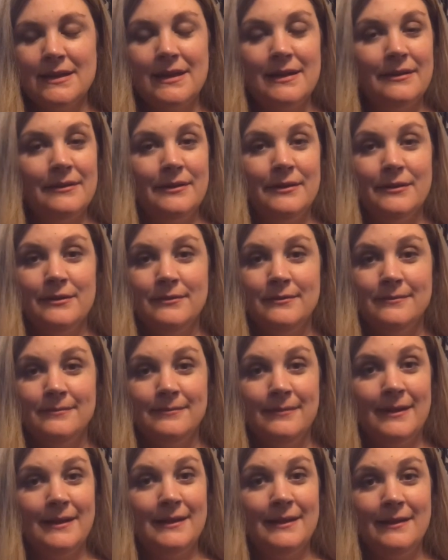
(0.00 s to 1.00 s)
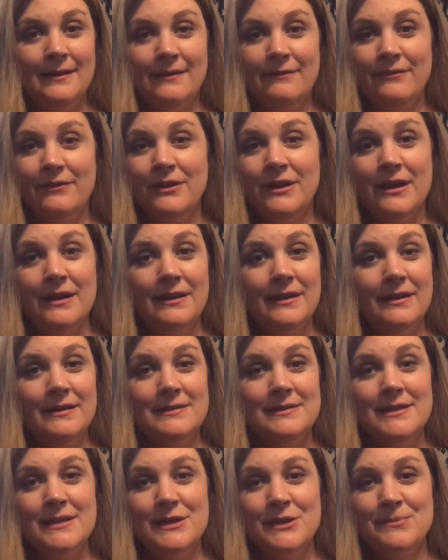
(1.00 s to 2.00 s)
I don't know. If you got any
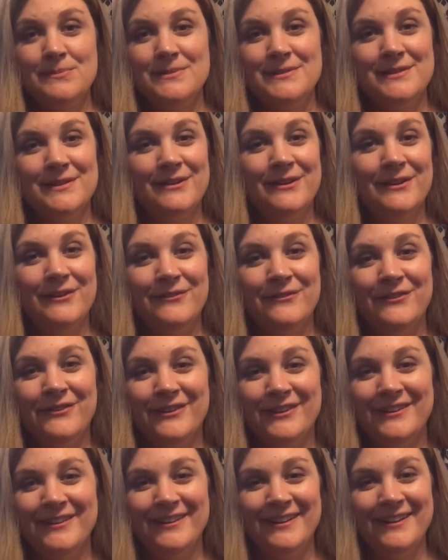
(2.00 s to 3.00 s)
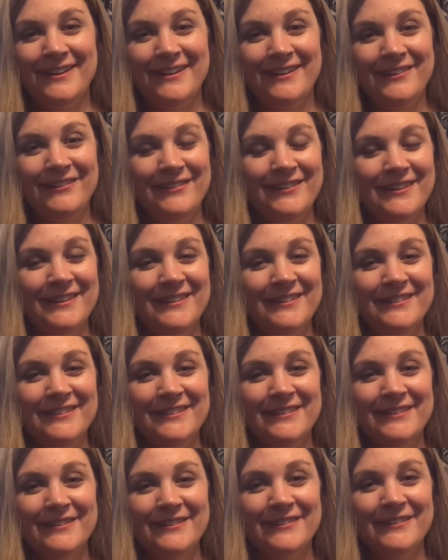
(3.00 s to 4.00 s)
tips on what you can
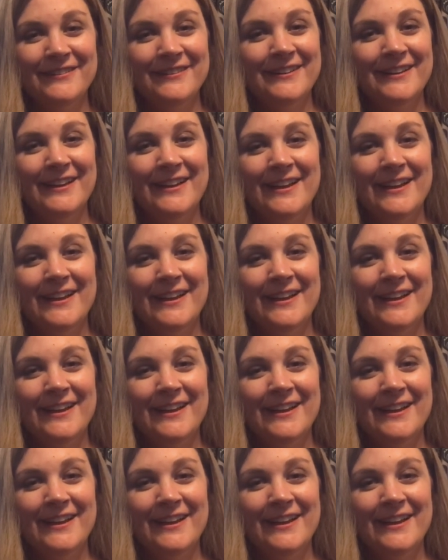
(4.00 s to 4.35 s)
do,